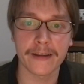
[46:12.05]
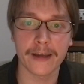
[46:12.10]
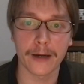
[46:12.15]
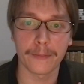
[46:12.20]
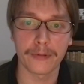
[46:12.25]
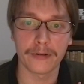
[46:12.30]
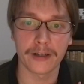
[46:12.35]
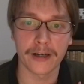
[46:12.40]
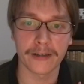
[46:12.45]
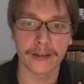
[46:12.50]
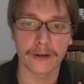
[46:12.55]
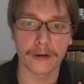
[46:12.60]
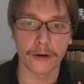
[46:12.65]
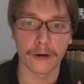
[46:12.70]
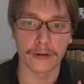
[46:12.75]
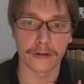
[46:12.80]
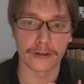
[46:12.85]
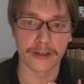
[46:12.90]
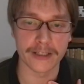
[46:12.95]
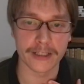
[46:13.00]
the upper right
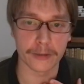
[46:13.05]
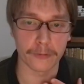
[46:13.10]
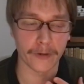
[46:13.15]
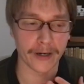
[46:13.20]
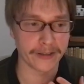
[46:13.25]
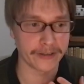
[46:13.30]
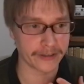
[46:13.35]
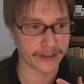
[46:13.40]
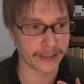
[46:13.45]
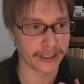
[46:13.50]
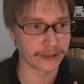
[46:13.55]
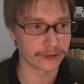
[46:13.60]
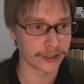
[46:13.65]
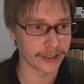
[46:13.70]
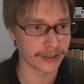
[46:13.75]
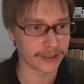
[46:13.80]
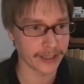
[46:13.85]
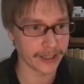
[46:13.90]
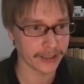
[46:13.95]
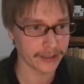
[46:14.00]
corner is white
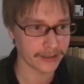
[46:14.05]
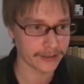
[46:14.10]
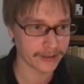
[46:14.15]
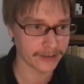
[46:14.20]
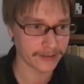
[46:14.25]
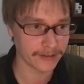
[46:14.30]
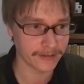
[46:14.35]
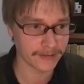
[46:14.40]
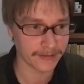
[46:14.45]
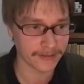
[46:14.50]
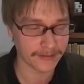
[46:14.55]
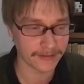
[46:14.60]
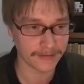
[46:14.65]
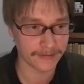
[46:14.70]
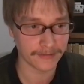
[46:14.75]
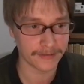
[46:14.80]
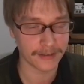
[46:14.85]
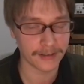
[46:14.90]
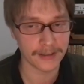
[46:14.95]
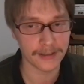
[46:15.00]
territory, right?
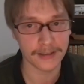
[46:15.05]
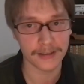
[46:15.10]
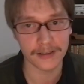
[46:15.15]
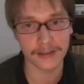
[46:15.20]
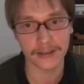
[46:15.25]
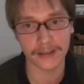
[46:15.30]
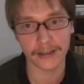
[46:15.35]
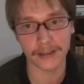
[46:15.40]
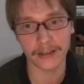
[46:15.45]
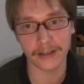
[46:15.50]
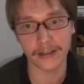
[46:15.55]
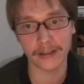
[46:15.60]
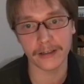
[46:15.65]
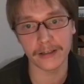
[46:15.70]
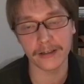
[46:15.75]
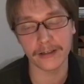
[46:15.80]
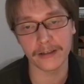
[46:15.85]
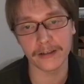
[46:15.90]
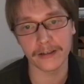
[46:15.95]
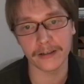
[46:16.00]

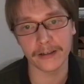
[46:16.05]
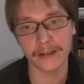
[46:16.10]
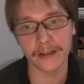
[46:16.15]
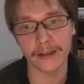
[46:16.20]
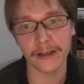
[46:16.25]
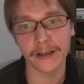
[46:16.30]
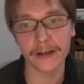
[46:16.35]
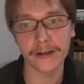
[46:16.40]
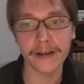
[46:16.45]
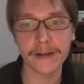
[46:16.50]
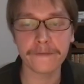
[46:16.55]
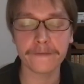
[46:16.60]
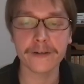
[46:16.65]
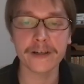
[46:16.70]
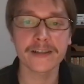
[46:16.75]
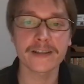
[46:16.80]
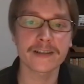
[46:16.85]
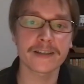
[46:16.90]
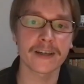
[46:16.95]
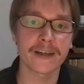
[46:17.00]
In a
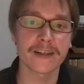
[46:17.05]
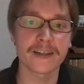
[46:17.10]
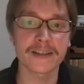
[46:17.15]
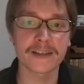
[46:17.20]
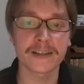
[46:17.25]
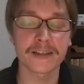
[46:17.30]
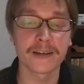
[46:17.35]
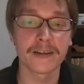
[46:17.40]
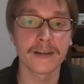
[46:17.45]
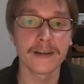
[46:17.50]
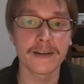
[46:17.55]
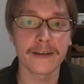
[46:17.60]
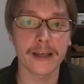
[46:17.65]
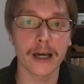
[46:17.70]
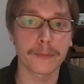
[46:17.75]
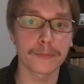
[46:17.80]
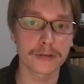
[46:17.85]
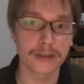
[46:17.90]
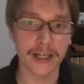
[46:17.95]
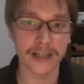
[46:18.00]
different sense, the
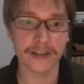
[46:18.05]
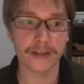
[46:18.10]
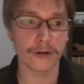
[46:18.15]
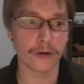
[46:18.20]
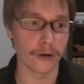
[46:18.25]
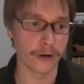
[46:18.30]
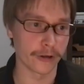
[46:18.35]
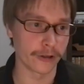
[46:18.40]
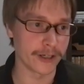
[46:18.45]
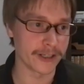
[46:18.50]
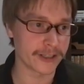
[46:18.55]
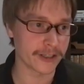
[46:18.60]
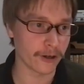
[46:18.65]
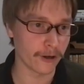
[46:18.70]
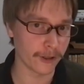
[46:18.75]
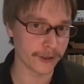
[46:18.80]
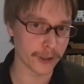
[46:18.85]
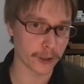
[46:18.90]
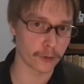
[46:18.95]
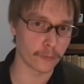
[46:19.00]
upper right corner is
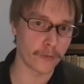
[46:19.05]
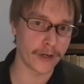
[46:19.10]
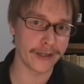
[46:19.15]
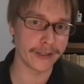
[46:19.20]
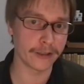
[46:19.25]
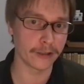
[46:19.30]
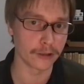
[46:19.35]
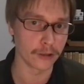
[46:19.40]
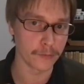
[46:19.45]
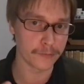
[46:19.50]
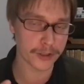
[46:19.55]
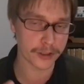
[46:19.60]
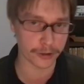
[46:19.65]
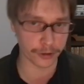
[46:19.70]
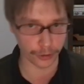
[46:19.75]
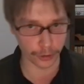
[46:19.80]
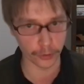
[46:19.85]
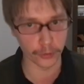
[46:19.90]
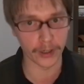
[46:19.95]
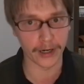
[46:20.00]
also the white group's
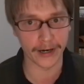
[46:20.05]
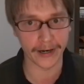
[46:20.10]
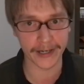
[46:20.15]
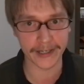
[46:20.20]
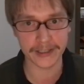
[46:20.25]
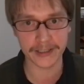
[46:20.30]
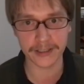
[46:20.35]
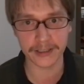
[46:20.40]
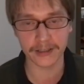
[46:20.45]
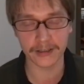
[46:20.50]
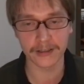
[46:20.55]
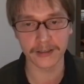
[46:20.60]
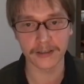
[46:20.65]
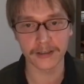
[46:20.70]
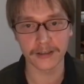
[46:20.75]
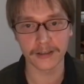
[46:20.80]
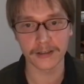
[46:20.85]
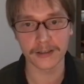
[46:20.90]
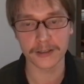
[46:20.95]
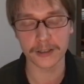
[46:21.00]
two eyes.
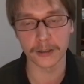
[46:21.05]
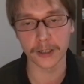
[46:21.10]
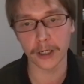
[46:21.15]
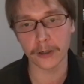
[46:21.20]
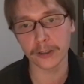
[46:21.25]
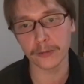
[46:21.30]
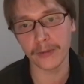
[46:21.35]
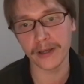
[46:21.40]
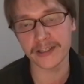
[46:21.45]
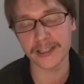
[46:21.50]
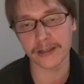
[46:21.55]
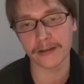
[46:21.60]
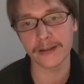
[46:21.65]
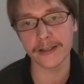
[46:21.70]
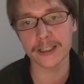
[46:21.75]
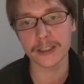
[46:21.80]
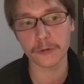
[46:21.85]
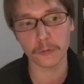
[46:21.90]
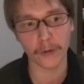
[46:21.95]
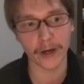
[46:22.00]
So now it means that
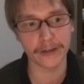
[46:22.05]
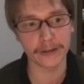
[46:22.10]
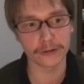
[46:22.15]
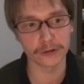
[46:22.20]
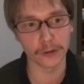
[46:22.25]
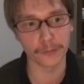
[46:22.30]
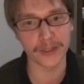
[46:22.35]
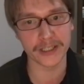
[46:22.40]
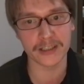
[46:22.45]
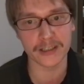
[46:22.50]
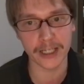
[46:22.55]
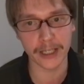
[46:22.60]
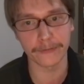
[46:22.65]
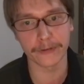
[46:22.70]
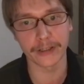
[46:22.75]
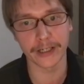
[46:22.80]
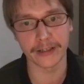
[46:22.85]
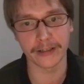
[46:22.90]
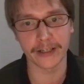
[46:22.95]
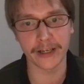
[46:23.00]
this white group is
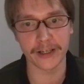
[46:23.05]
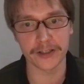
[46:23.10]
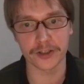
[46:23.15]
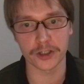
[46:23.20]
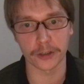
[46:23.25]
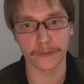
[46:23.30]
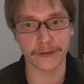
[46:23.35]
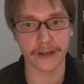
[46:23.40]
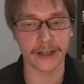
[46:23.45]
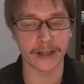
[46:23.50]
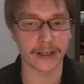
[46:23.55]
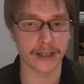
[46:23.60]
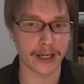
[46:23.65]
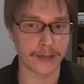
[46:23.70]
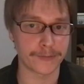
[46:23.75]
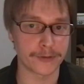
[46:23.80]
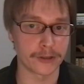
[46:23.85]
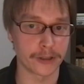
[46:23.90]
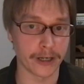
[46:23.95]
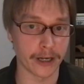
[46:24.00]
never in danger of getting
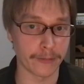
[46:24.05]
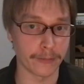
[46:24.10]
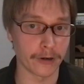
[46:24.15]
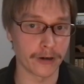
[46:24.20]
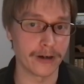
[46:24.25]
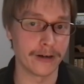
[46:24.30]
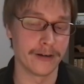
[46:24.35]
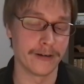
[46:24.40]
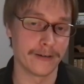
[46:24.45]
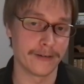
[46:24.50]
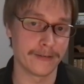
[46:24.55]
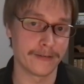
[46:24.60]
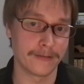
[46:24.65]
captured anymore.